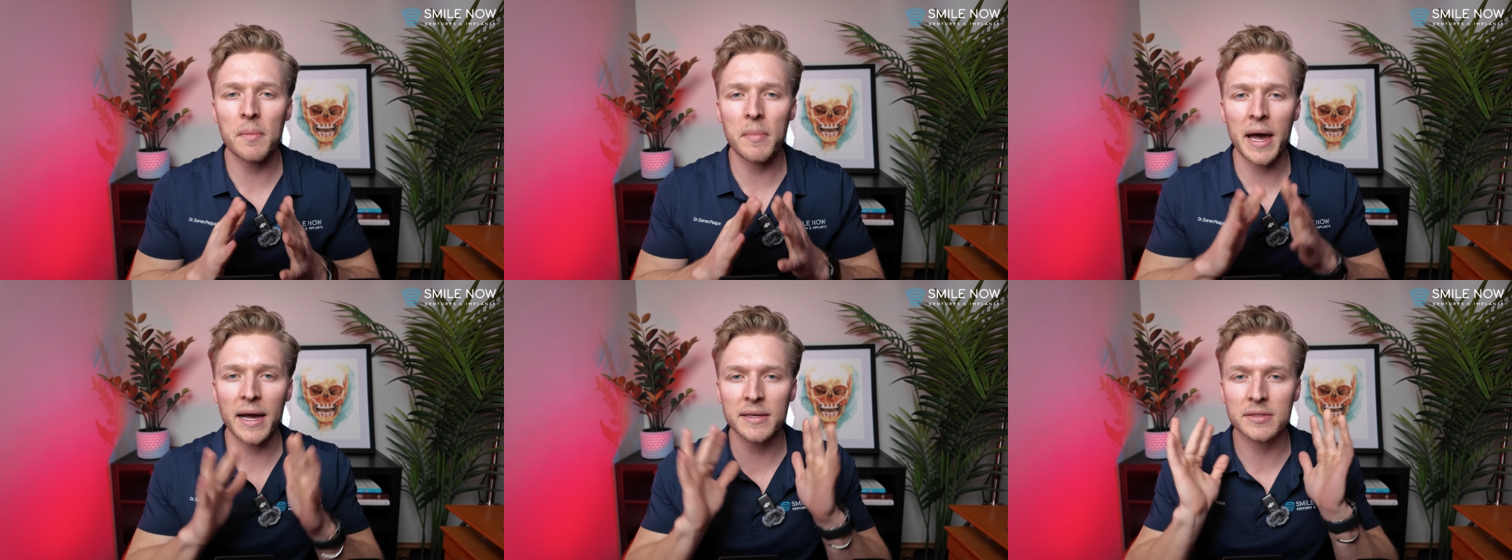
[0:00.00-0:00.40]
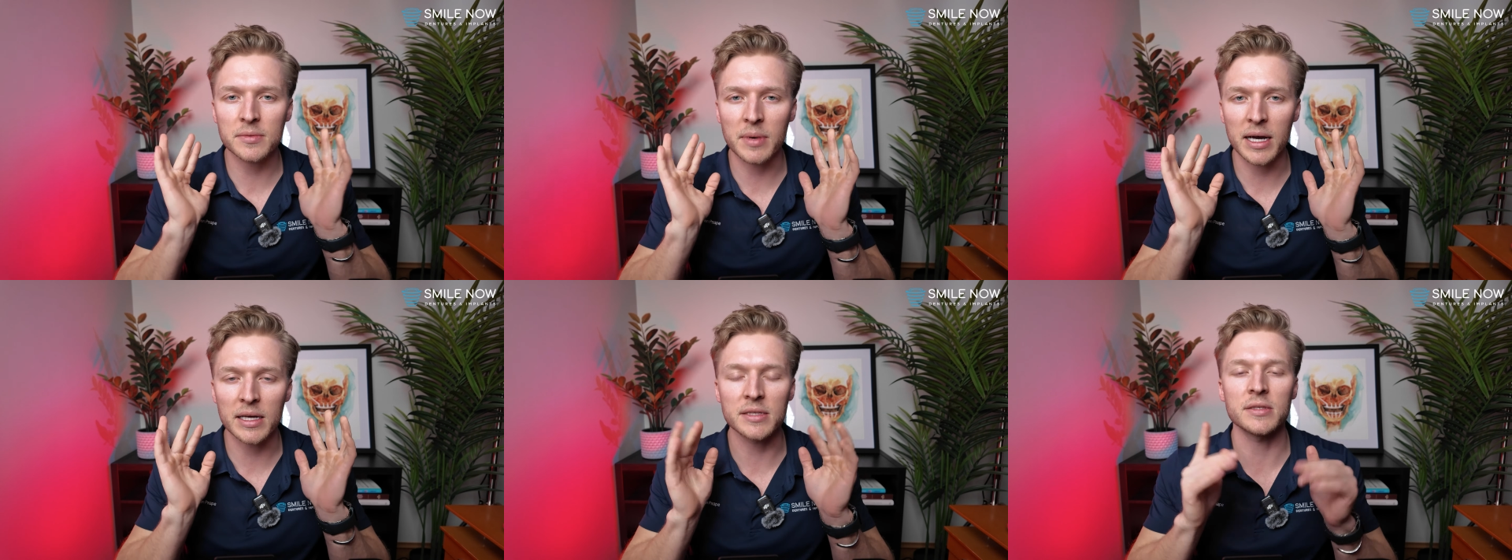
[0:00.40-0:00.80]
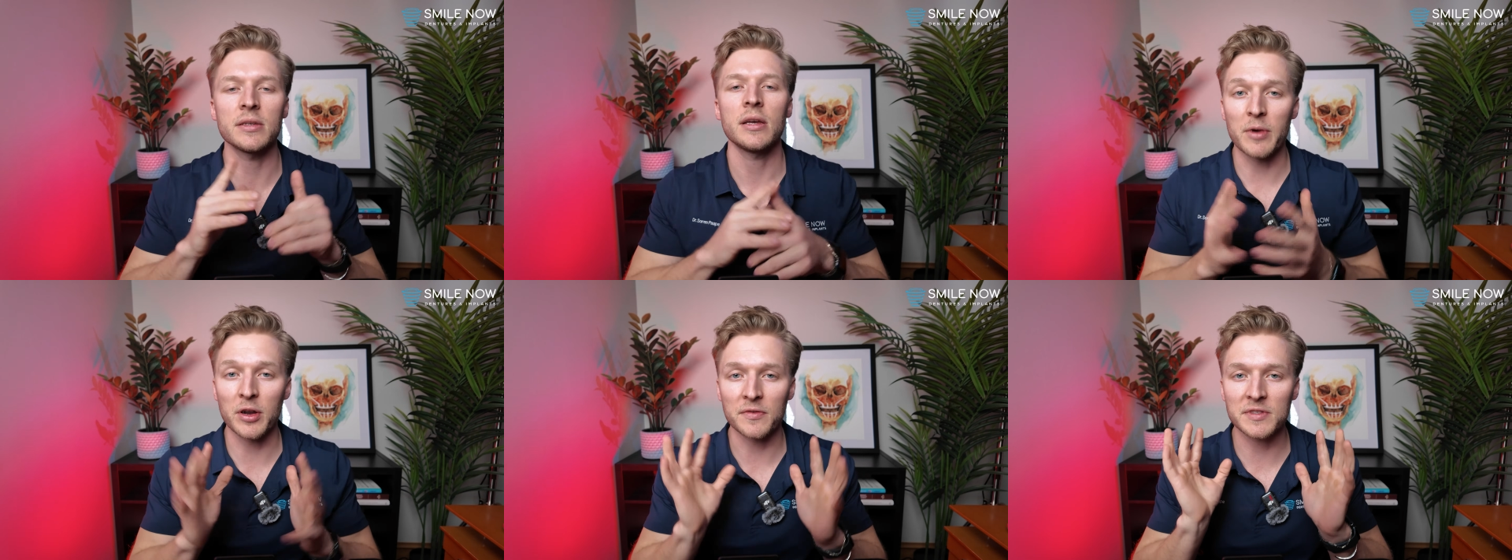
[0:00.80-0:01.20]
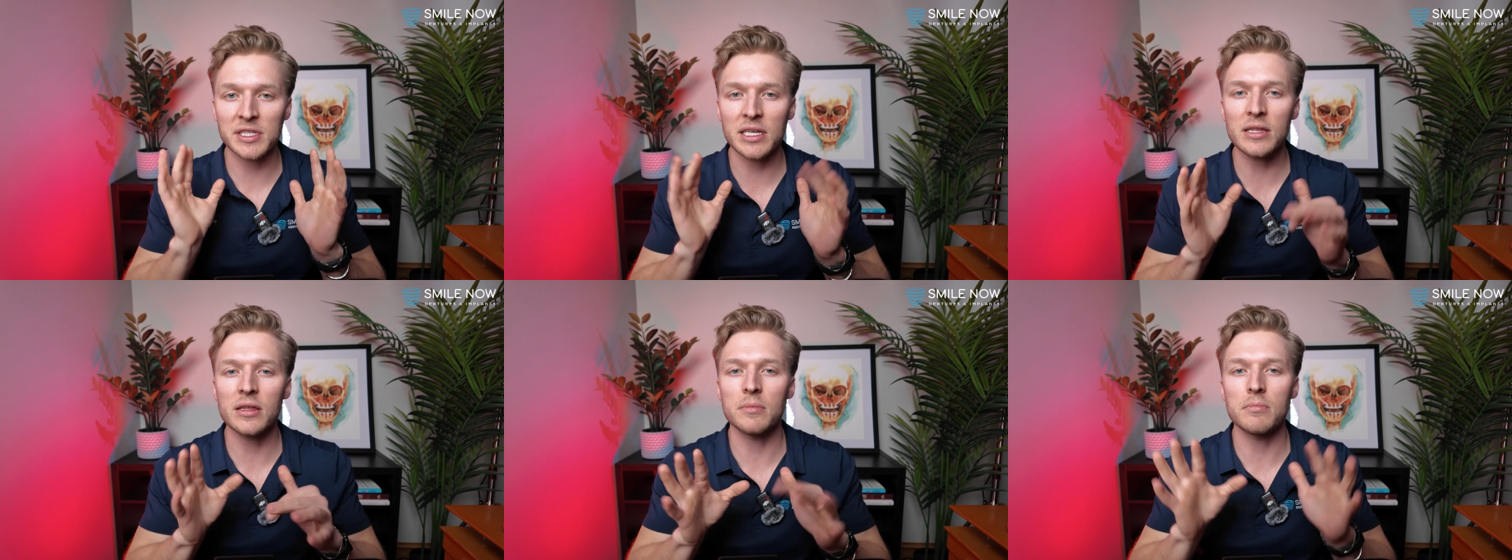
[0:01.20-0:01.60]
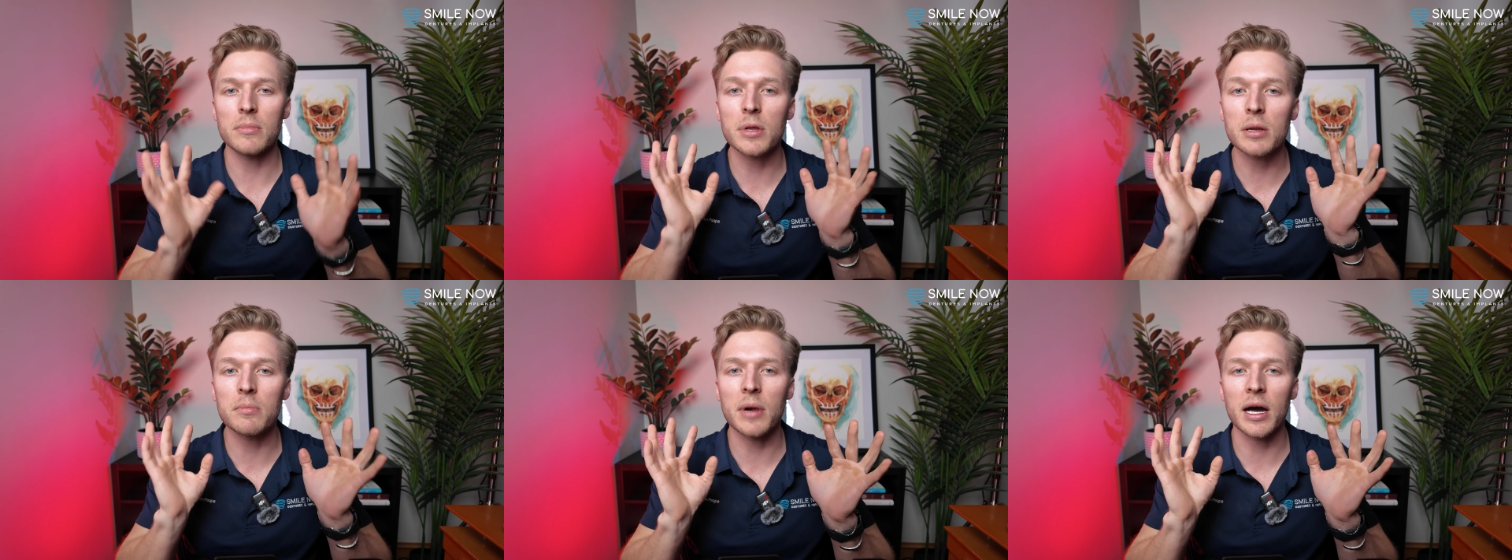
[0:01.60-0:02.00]
to maximize the amount of teeth and
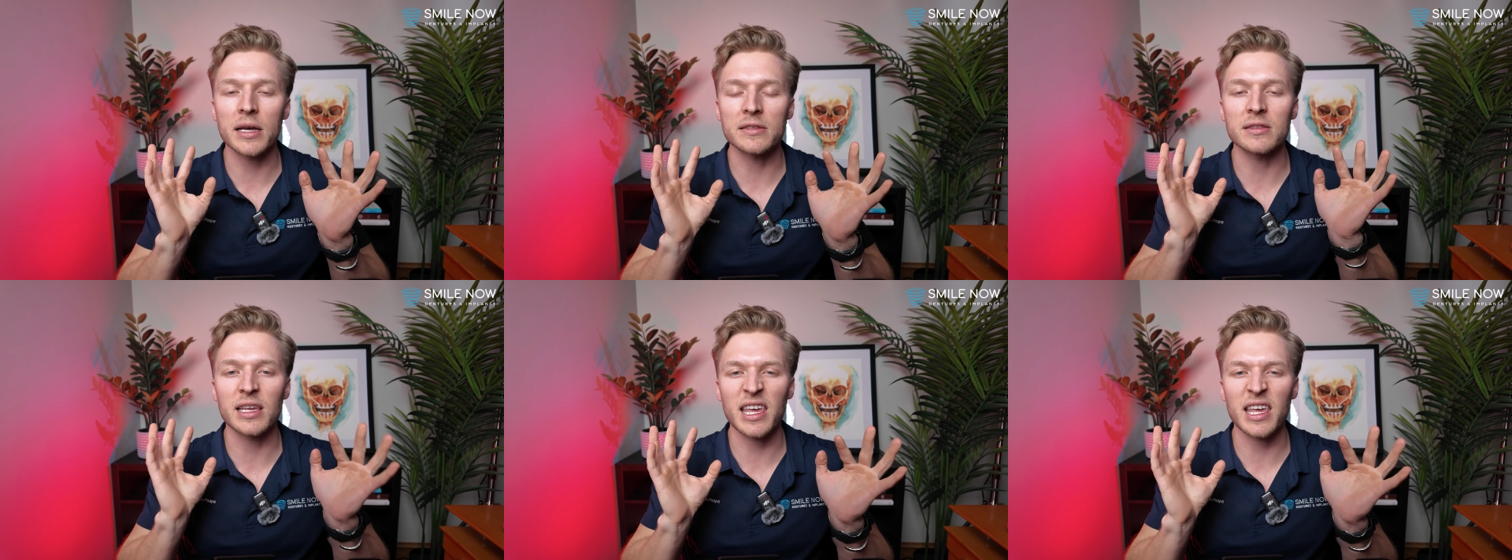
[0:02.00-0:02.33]
minimize